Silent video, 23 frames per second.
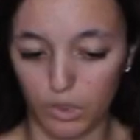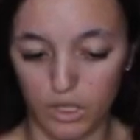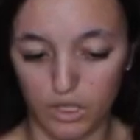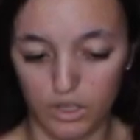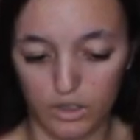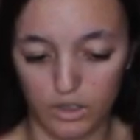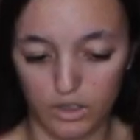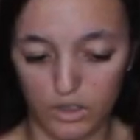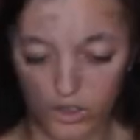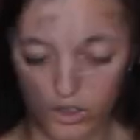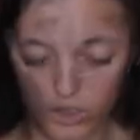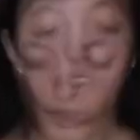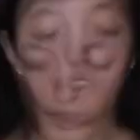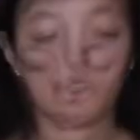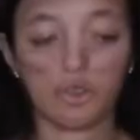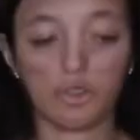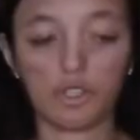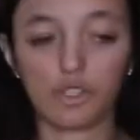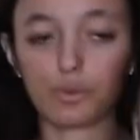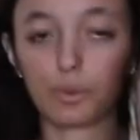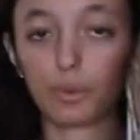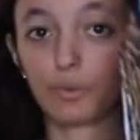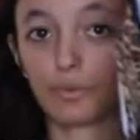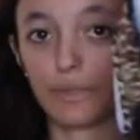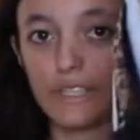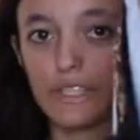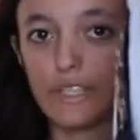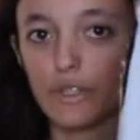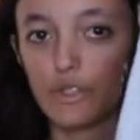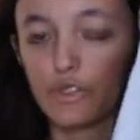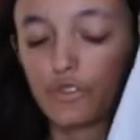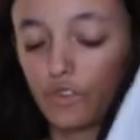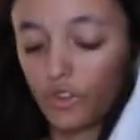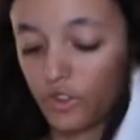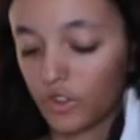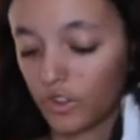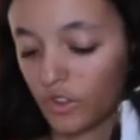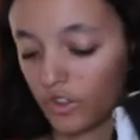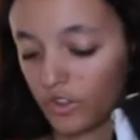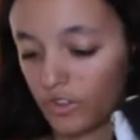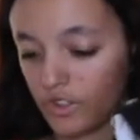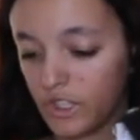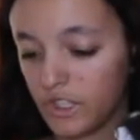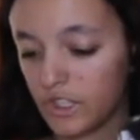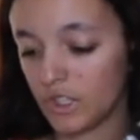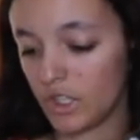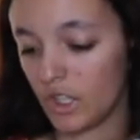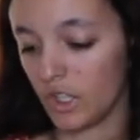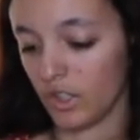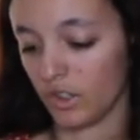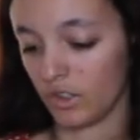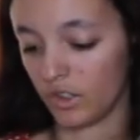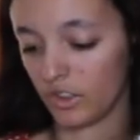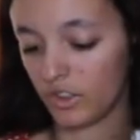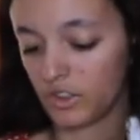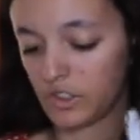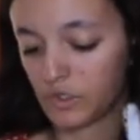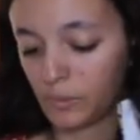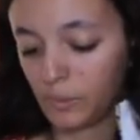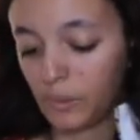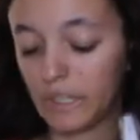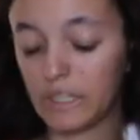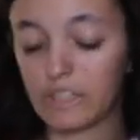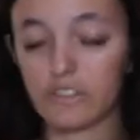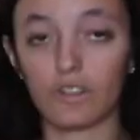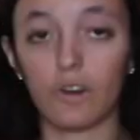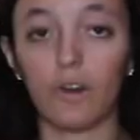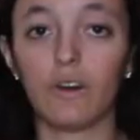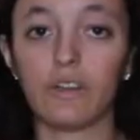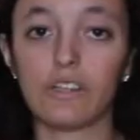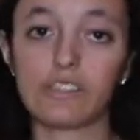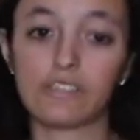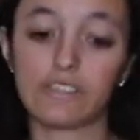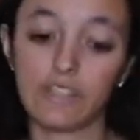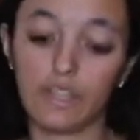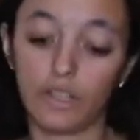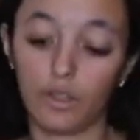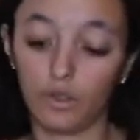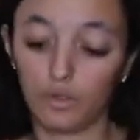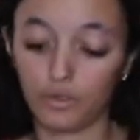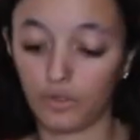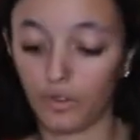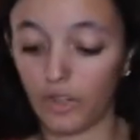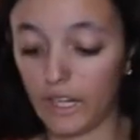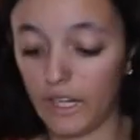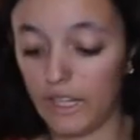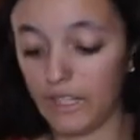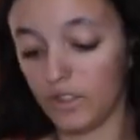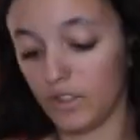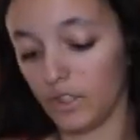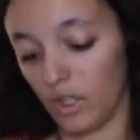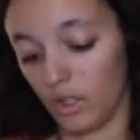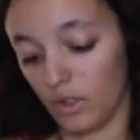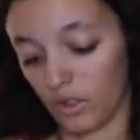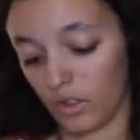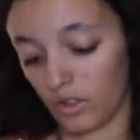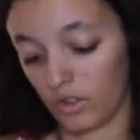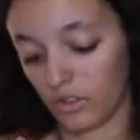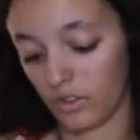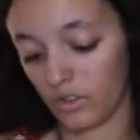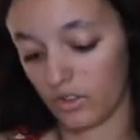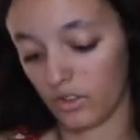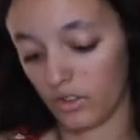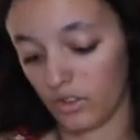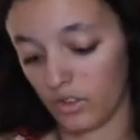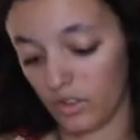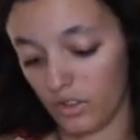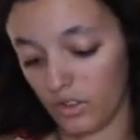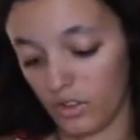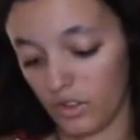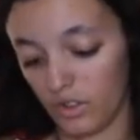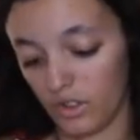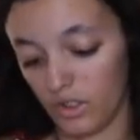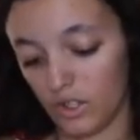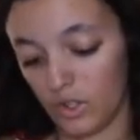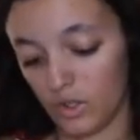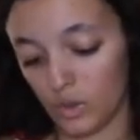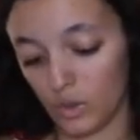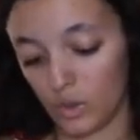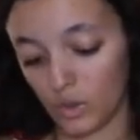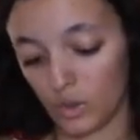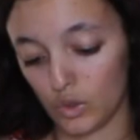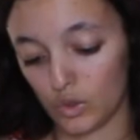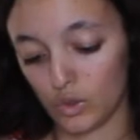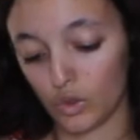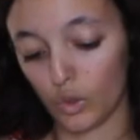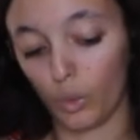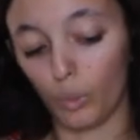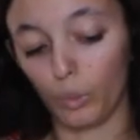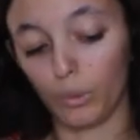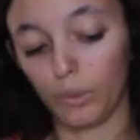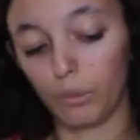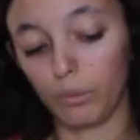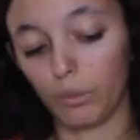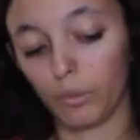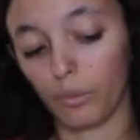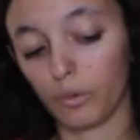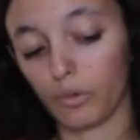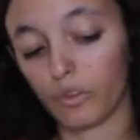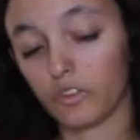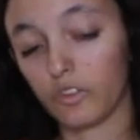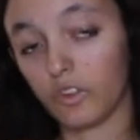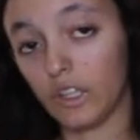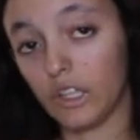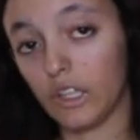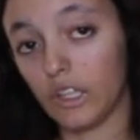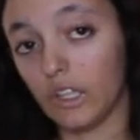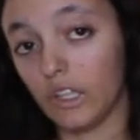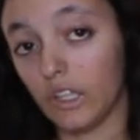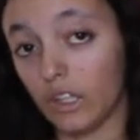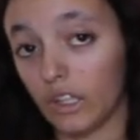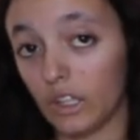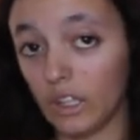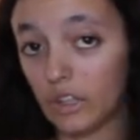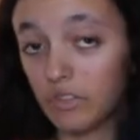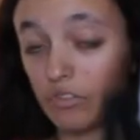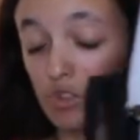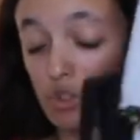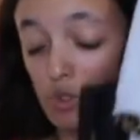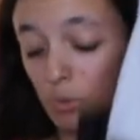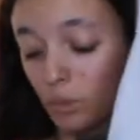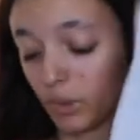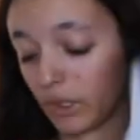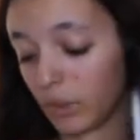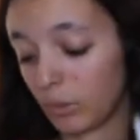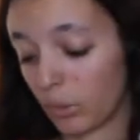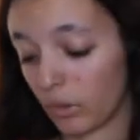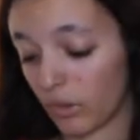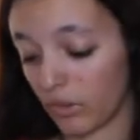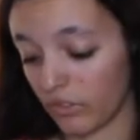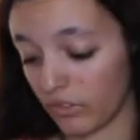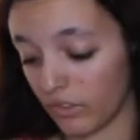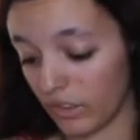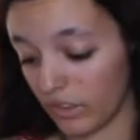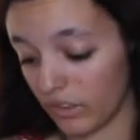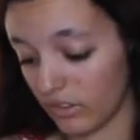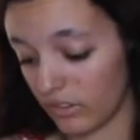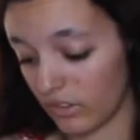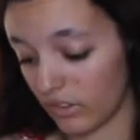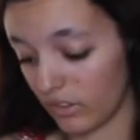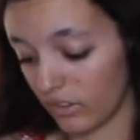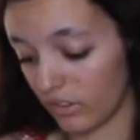was. So this one retails for $13, but it's on sale for $8. So we will see if it's really worth it.